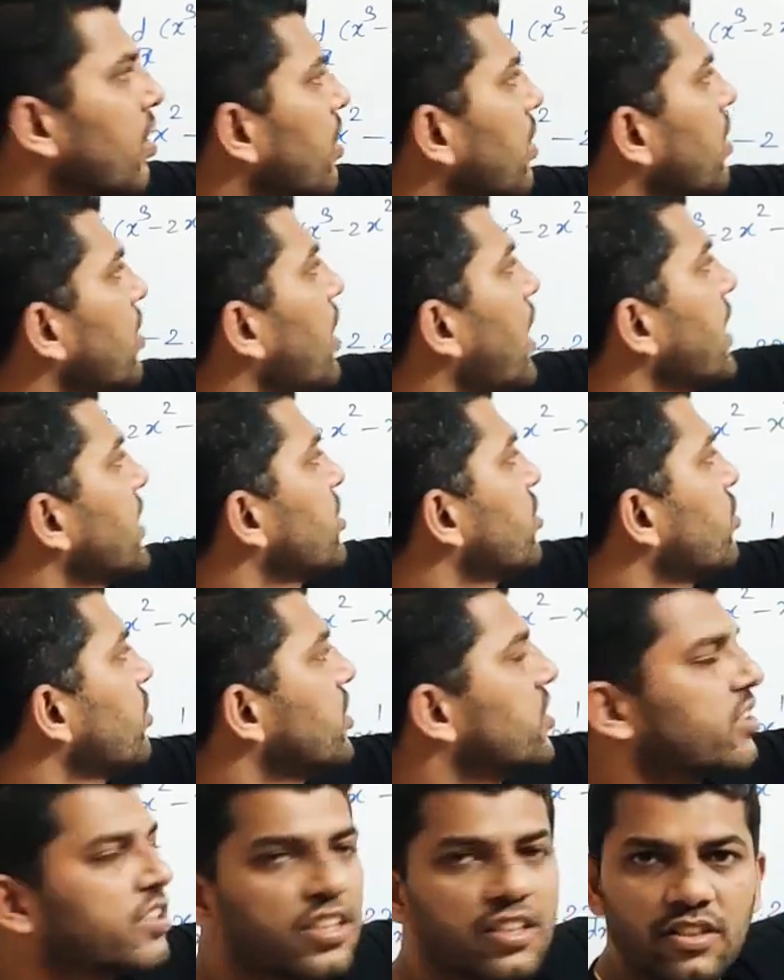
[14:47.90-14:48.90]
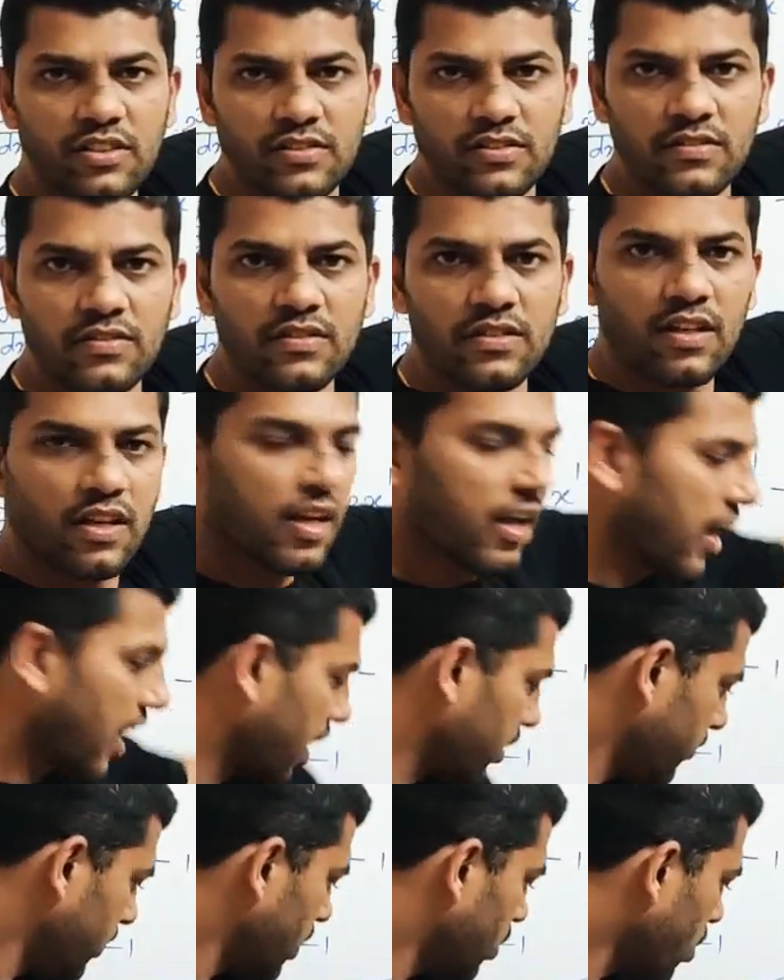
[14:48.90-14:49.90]
lies on this curve,
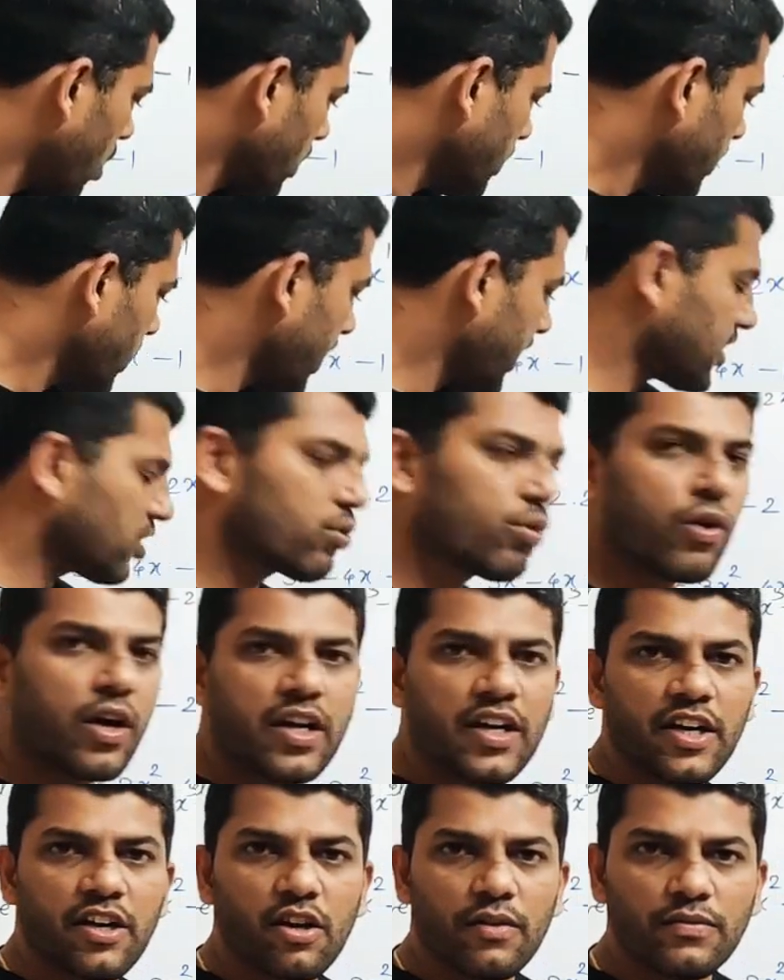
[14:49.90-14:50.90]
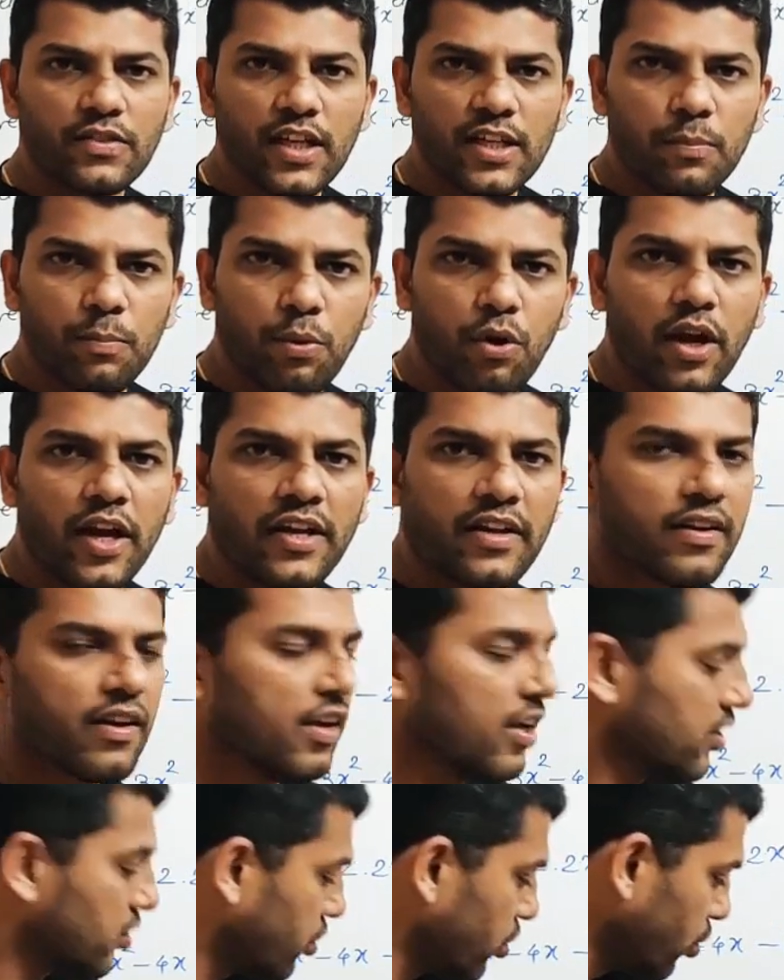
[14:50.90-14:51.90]
and we got the x coordinate of that point,
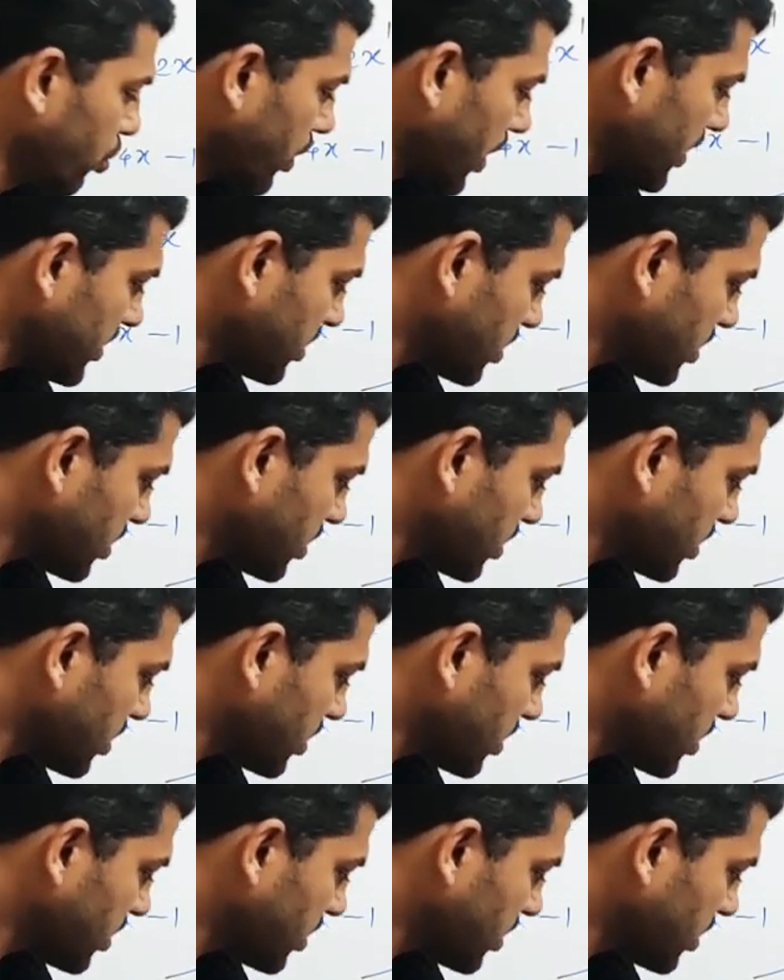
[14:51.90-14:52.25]
so you can